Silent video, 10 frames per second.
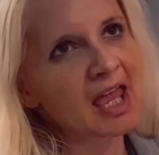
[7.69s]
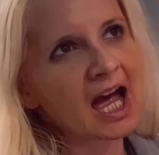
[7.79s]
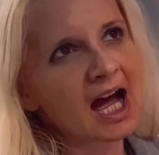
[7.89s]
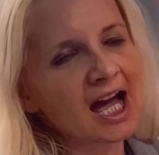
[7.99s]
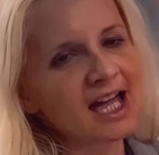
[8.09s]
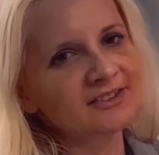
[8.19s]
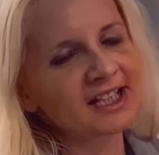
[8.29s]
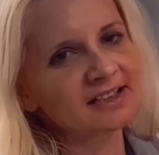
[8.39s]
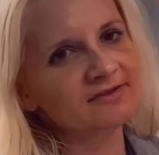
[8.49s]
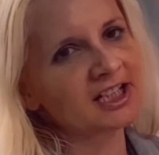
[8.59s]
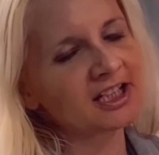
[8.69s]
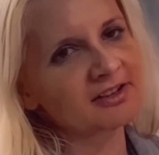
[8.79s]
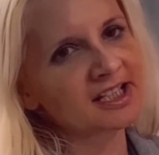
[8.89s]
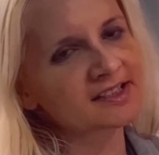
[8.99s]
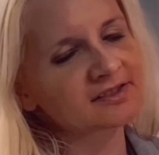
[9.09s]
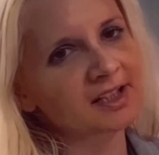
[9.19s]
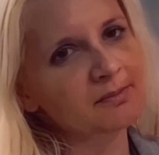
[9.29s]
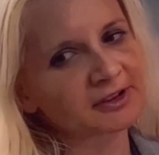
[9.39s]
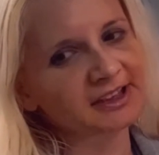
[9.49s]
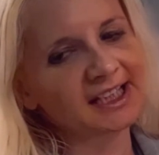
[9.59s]
I have done a video yesterday
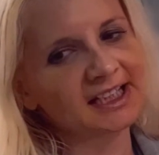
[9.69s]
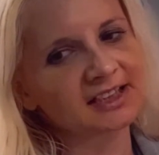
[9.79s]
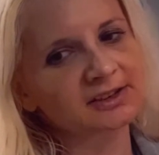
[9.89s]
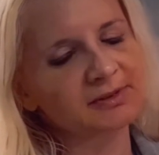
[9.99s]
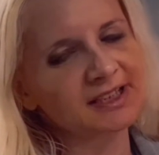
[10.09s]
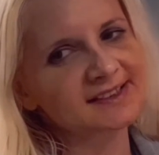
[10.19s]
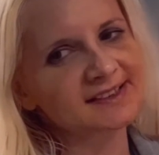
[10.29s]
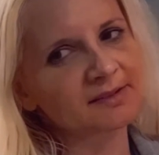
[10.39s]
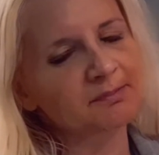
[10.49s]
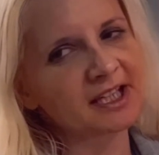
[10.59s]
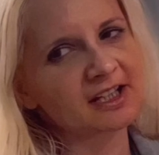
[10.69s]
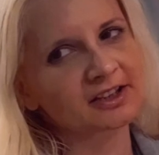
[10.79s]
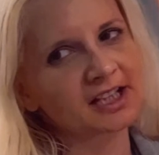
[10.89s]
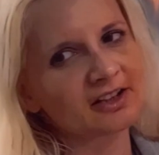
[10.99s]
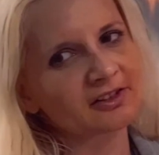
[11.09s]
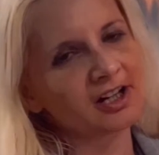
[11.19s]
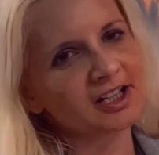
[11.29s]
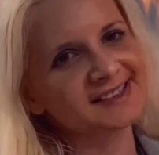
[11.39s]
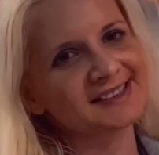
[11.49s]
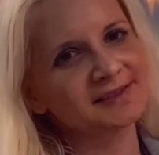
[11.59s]
pertaining tweets that appeared in regards
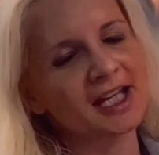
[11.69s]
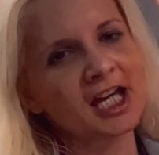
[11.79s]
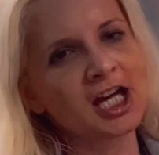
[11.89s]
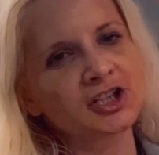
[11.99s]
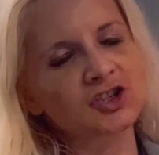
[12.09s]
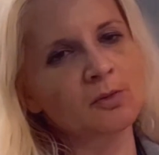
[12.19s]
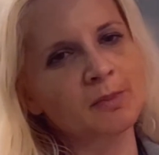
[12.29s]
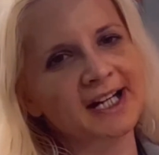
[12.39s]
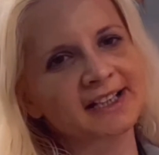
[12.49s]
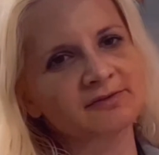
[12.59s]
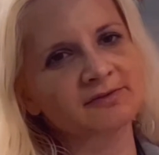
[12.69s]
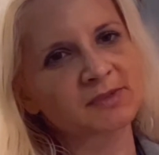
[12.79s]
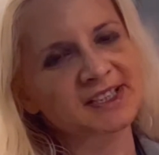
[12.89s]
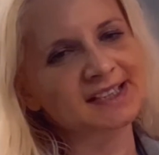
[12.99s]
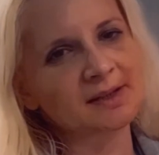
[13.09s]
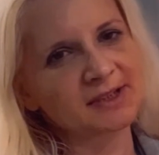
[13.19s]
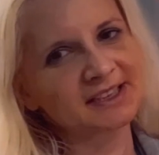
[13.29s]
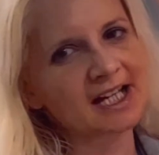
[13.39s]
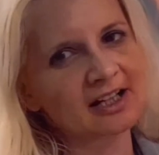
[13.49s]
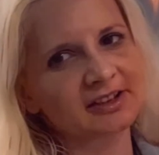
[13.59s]
that Joe Biden would be stepping
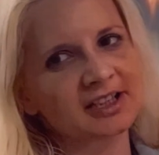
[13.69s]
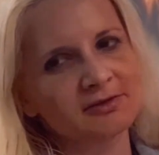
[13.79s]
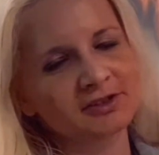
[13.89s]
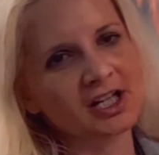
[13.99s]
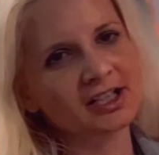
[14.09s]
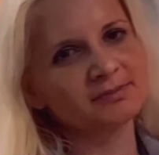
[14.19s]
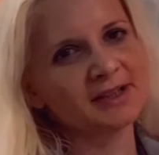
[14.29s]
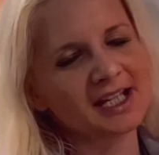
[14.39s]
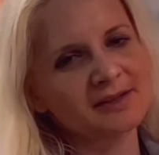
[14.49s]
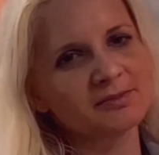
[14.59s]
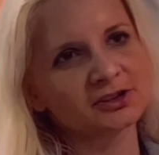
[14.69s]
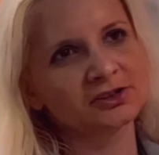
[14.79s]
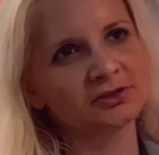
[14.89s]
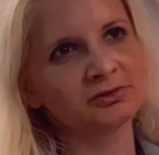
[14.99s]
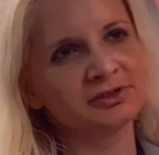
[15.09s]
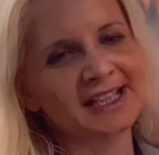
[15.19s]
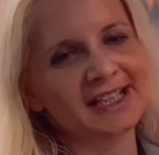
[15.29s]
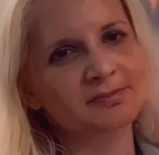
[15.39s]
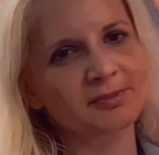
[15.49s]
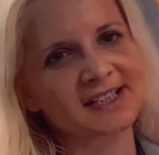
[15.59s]
down and he would not be able to take the
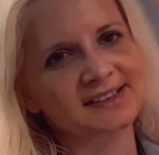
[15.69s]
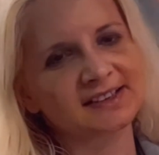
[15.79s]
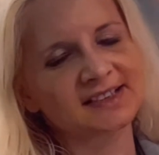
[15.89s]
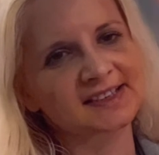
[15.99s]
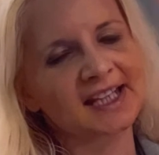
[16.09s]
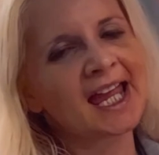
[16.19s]
presidency.